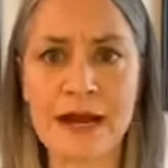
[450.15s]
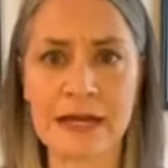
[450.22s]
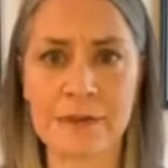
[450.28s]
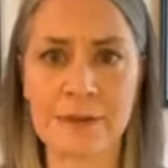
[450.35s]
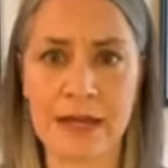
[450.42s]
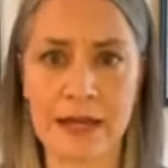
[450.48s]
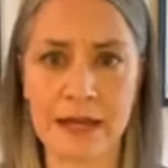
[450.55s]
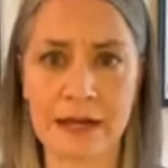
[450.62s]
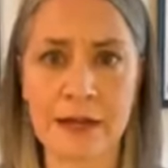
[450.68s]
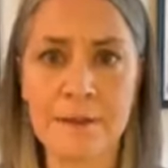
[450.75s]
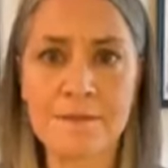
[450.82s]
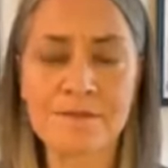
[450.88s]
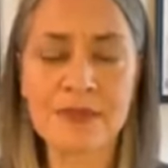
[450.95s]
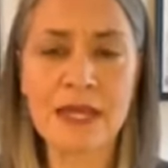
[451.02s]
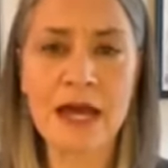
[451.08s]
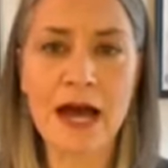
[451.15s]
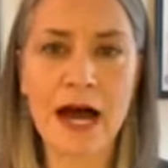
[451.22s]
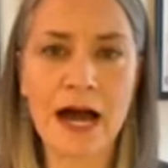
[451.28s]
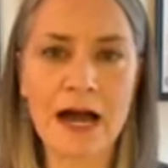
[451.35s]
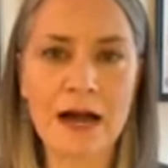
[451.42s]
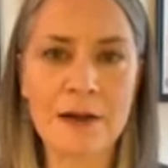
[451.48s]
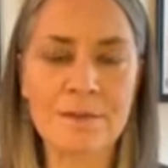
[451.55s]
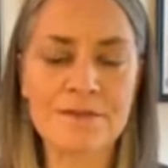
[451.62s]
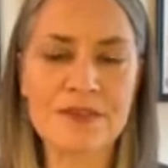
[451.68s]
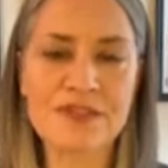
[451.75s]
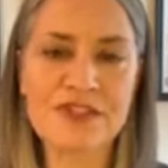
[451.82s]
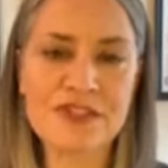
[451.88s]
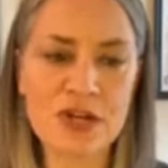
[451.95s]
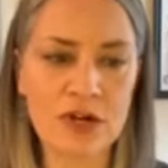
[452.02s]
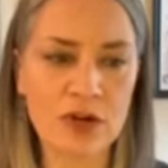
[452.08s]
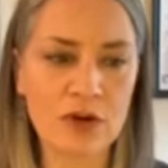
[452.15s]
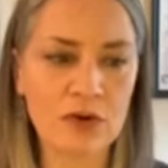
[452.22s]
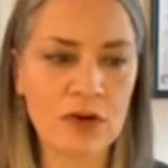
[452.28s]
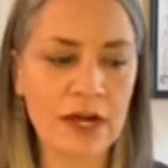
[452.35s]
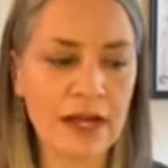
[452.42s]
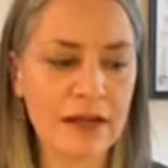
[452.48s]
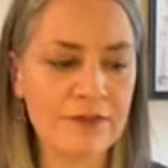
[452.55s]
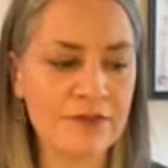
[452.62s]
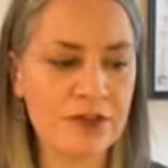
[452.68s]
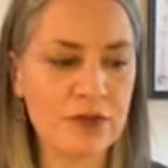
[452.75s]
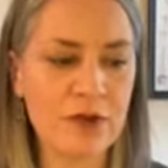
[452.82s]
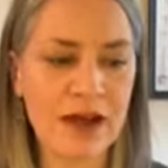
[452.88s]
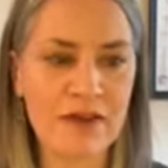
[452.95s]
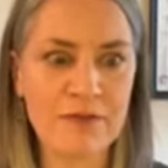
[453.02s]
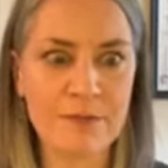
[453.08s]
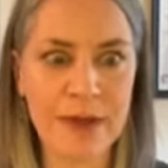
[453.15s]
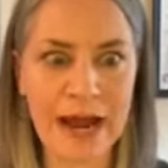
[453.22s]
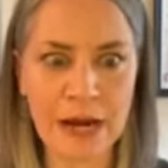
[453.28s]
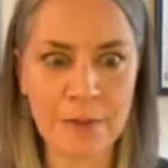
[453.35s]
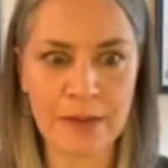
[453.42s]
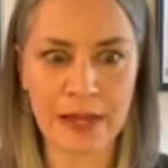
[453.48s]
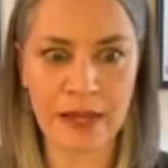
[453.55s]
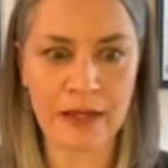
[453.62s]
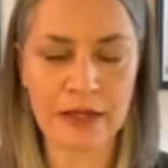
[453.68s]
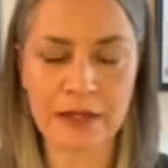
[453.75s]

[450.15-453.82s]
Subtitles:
pain. So if you have back pain,